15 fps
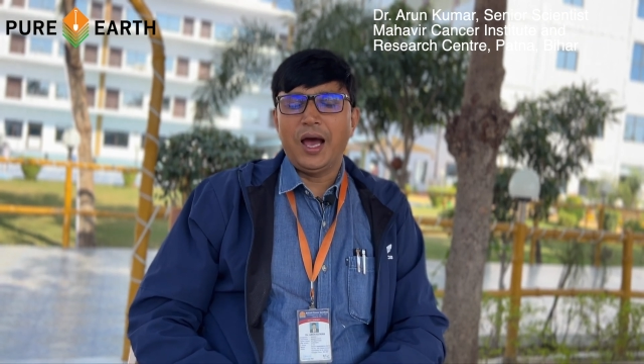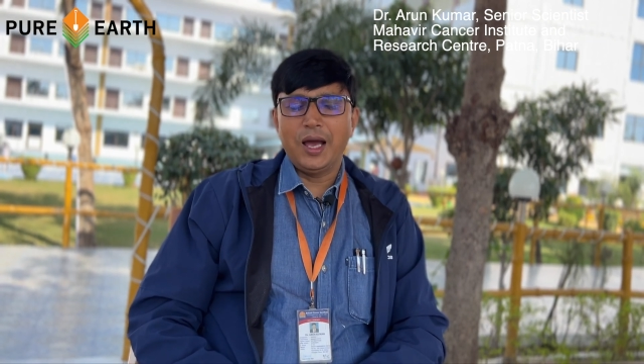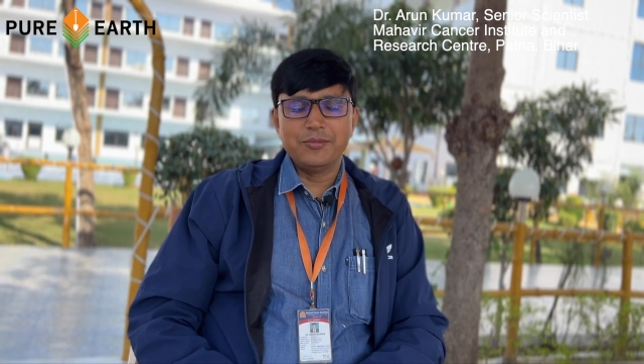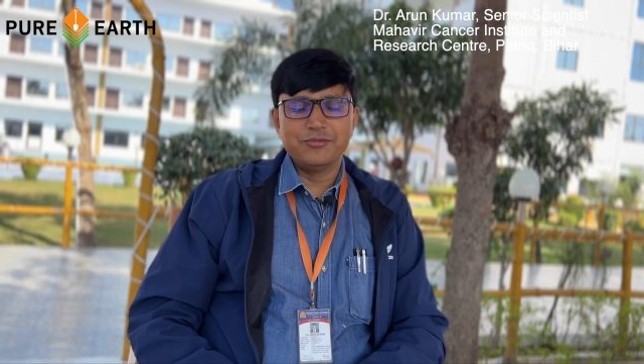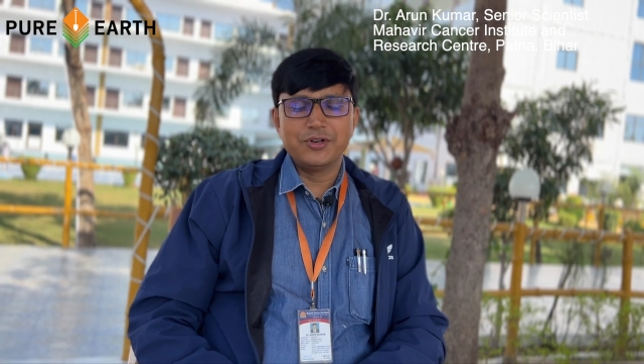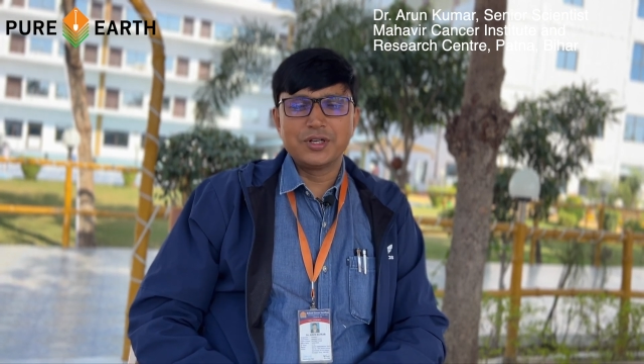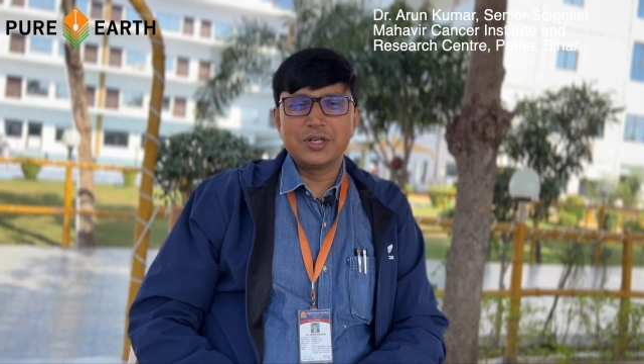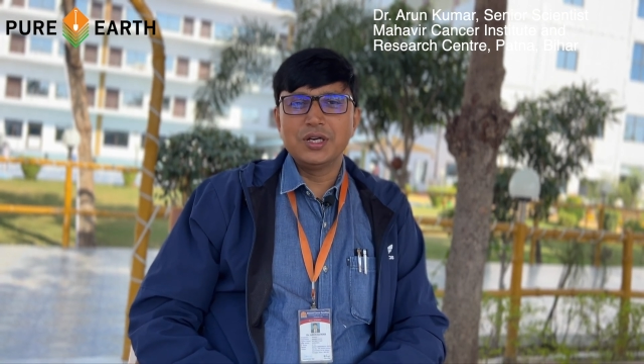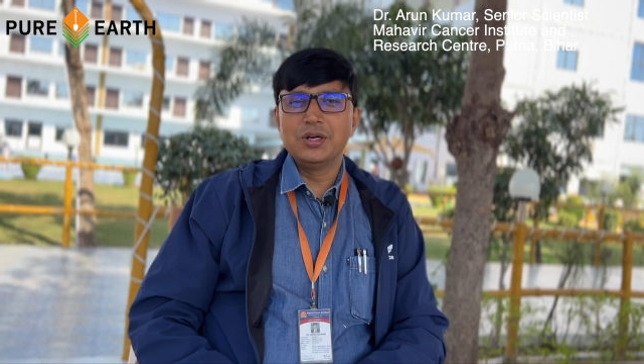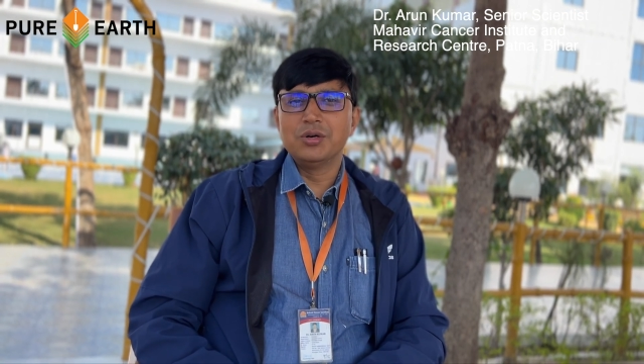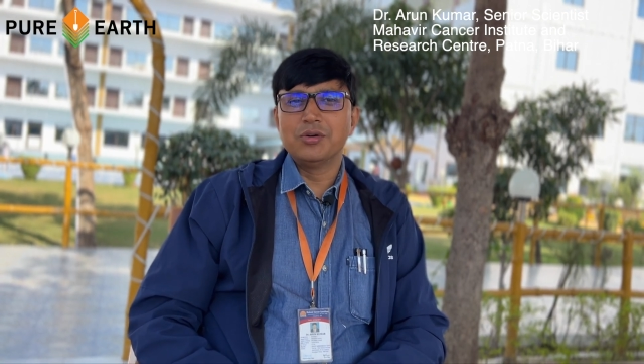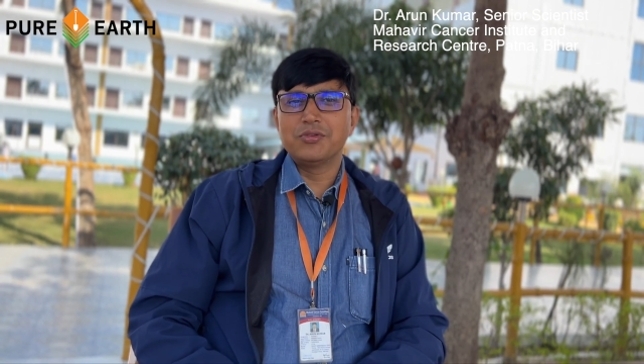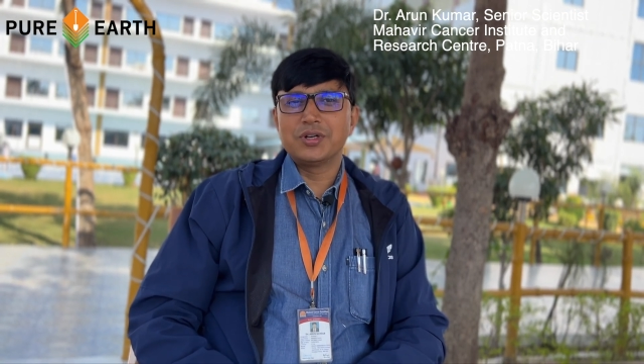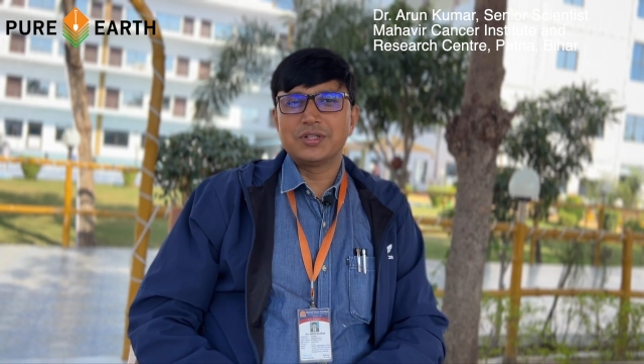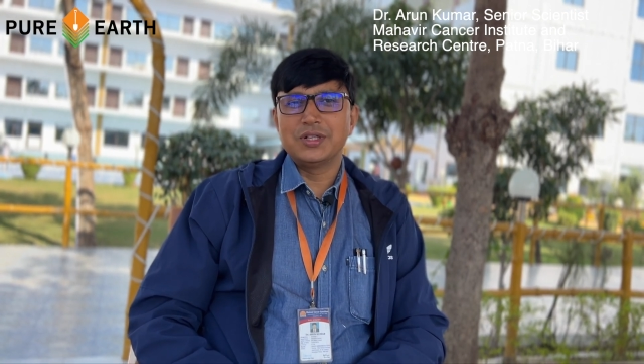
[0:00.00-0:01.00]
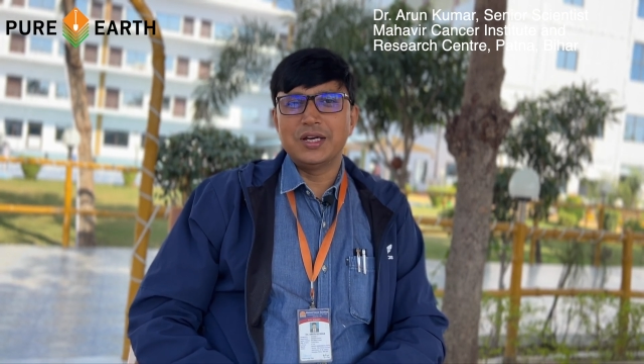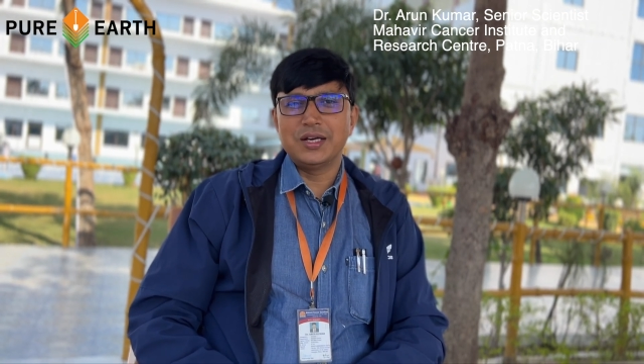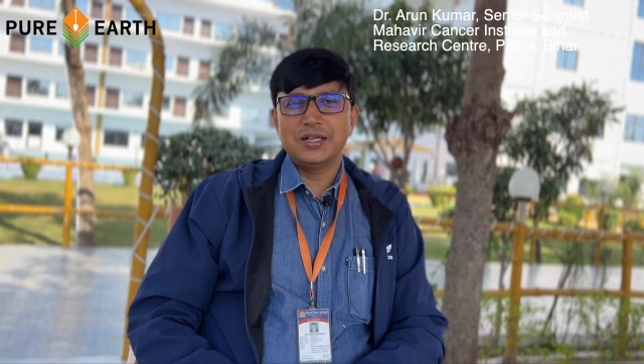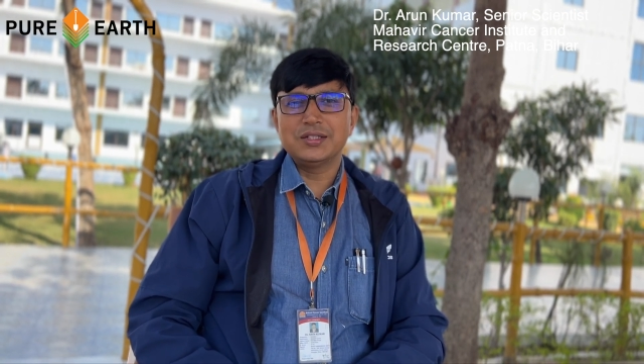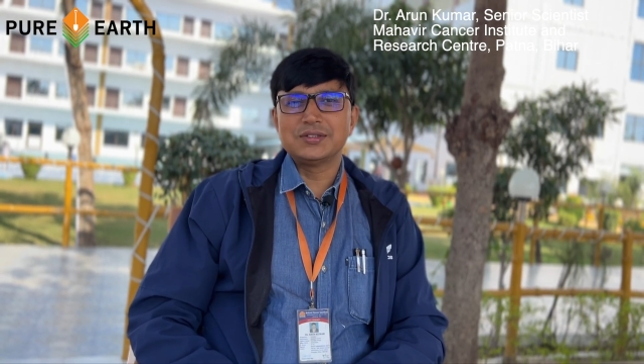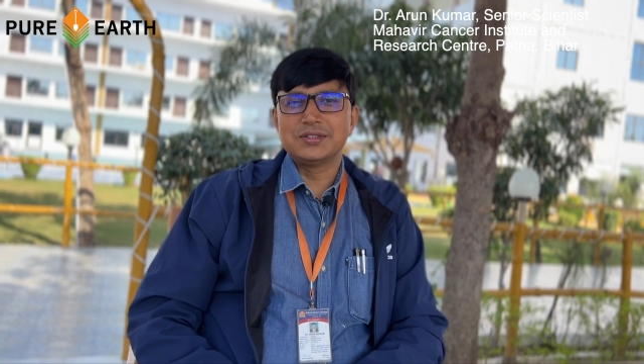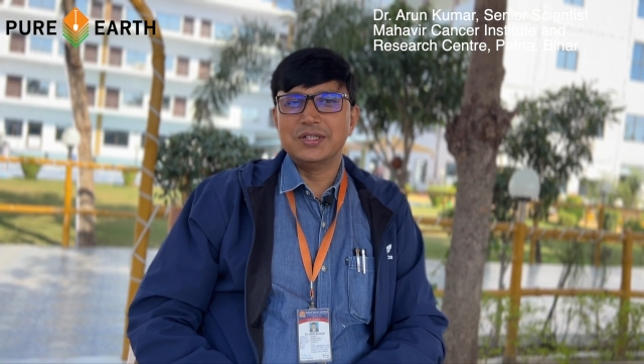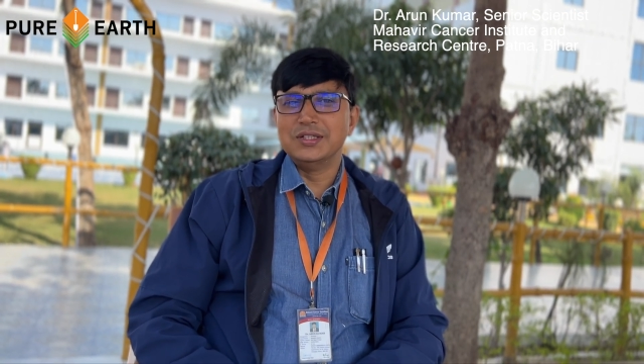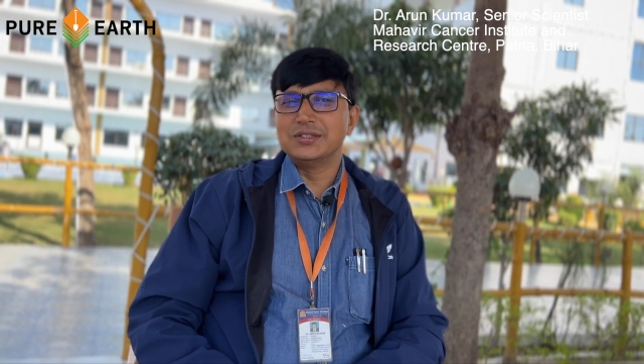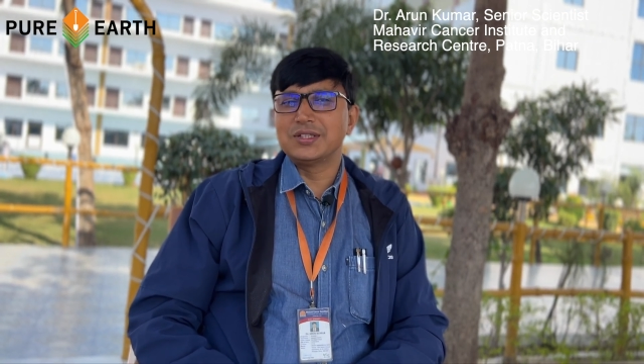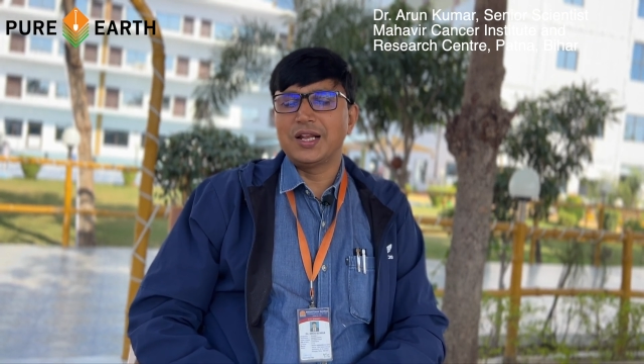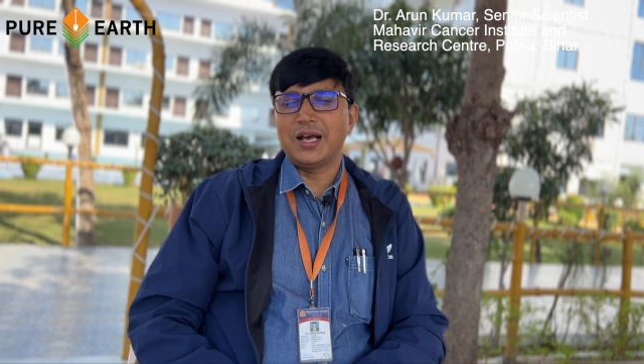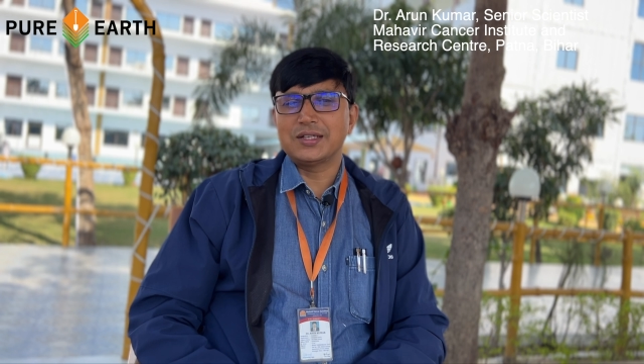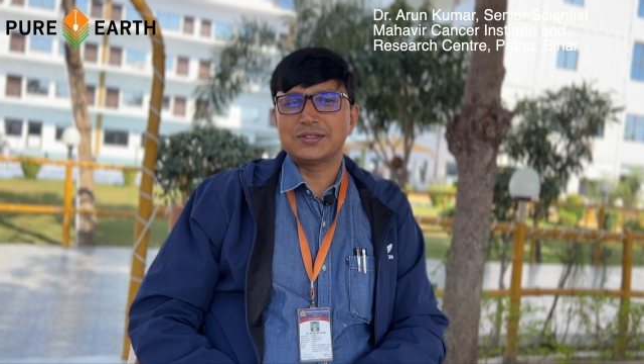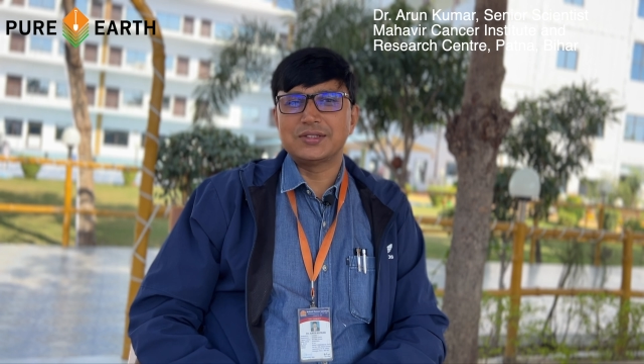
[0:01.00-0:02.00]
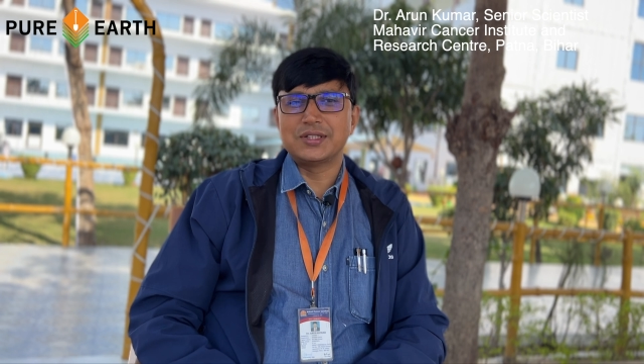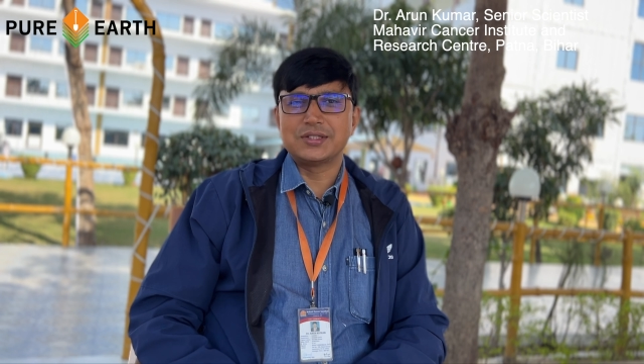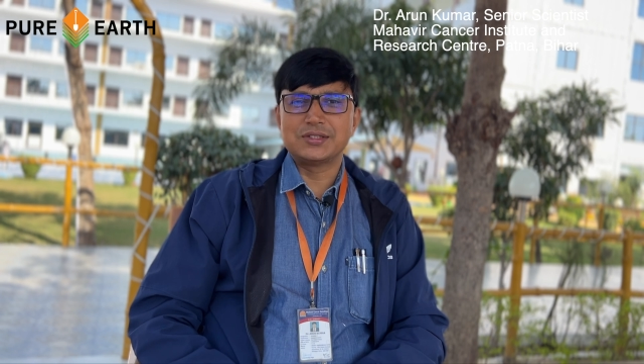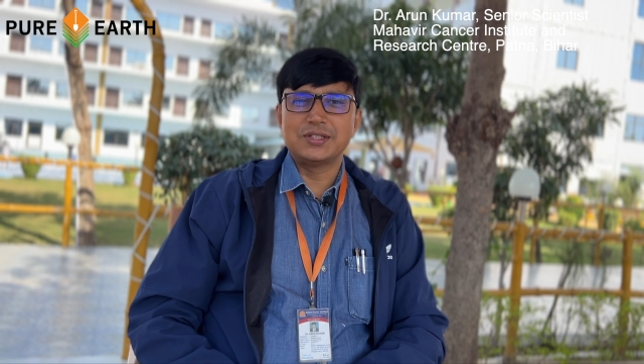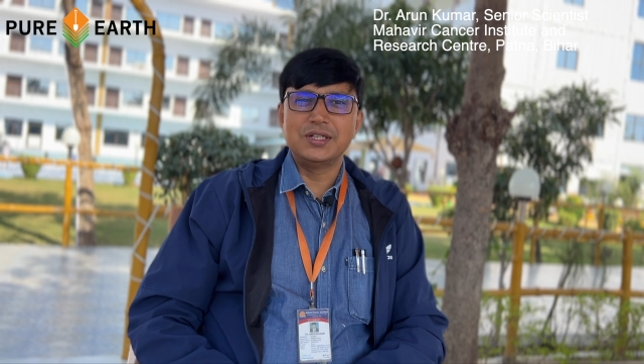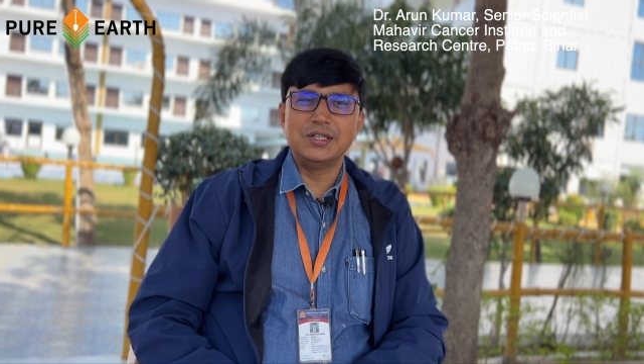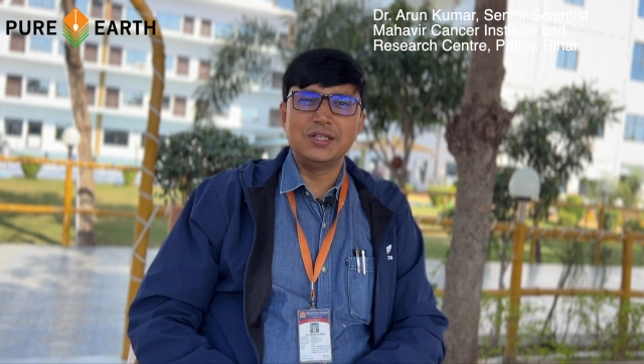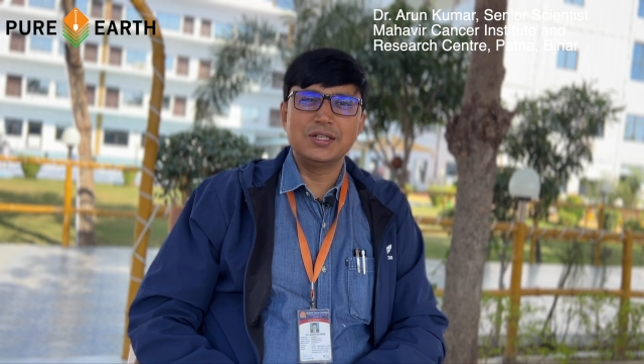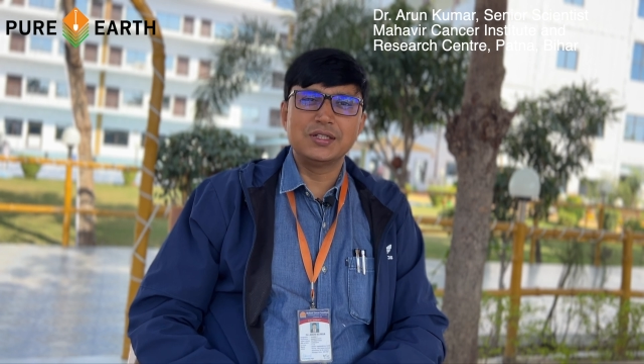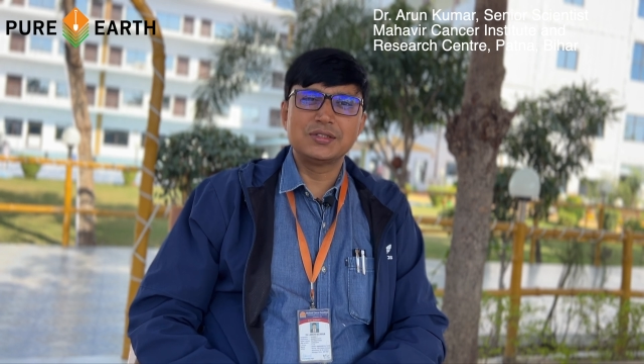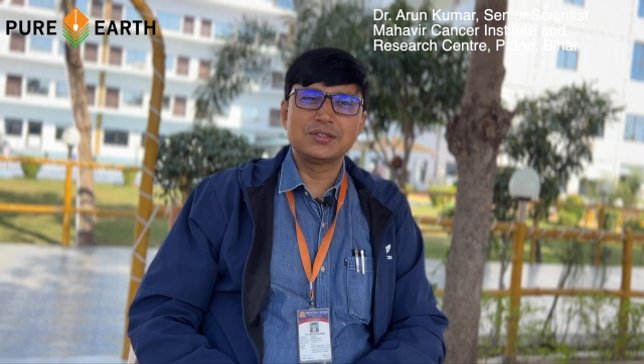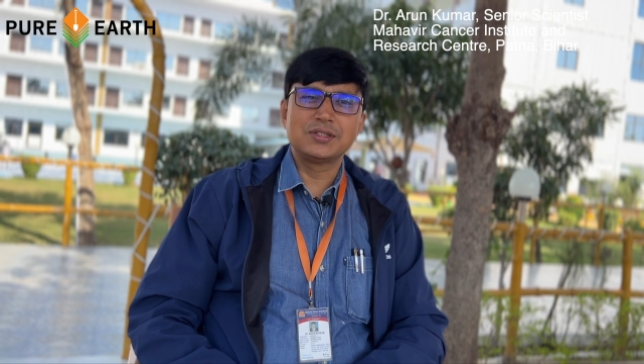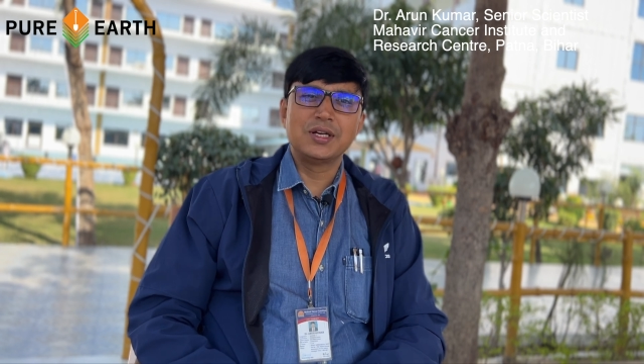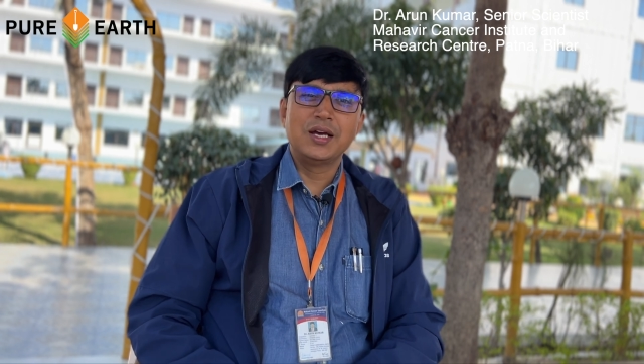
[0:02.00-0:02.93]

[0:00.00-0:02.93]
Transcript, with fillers: I am working over there since last 16 years